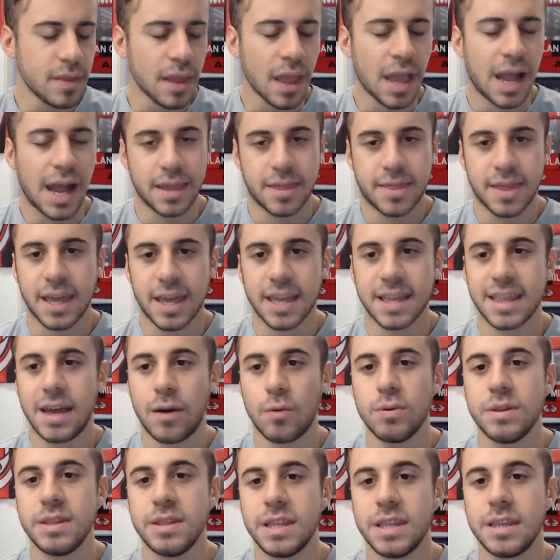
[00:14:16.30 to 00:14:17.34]
I think that
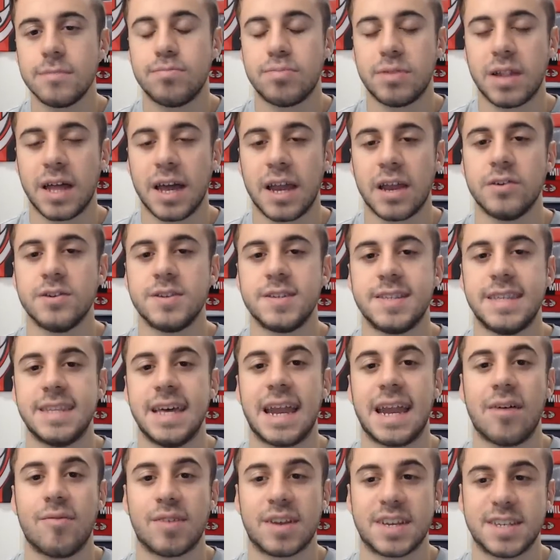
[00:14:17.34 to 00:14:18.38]
we need players that
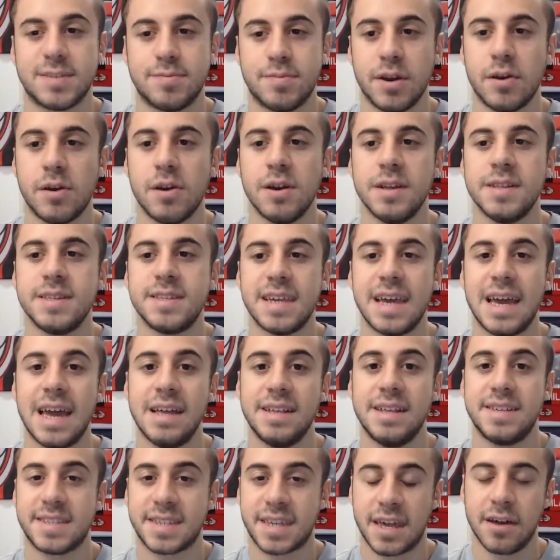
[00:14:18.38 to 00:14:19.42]
have experience,
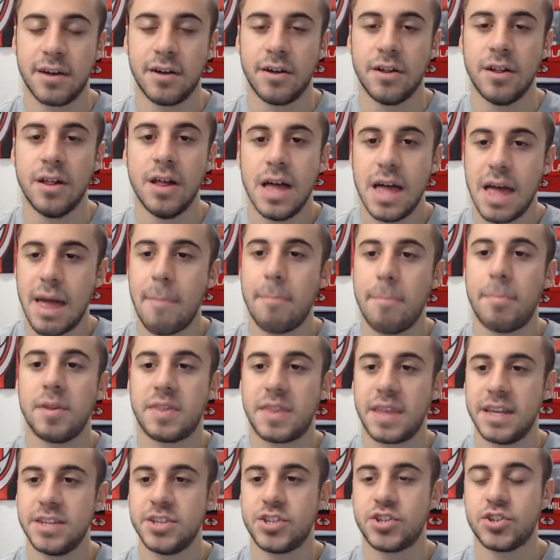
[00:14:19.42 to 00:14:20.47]
skill, and
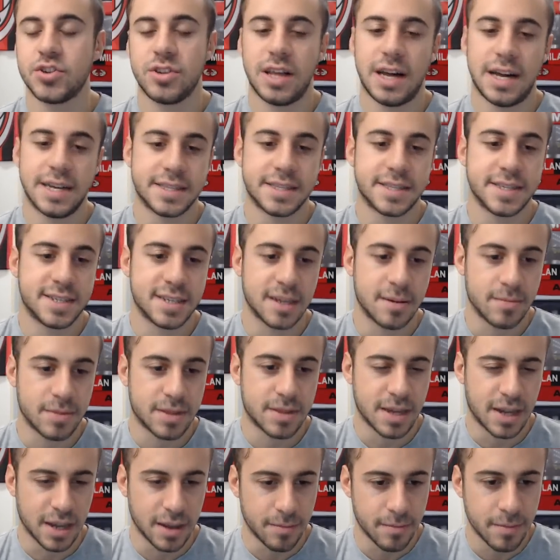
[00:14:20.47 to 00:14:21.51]
potential at the same
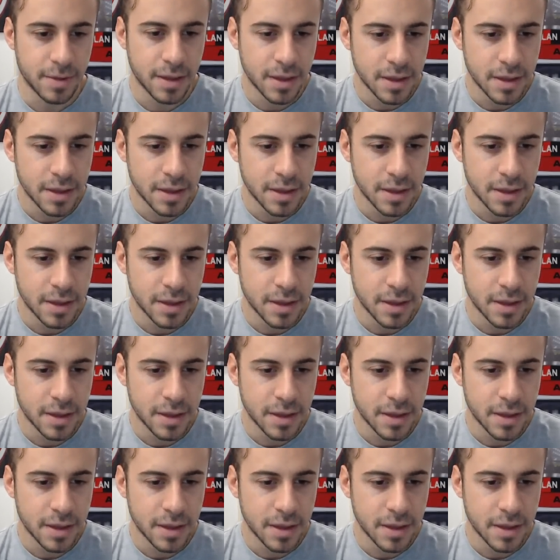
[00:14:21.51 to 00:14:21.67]
time.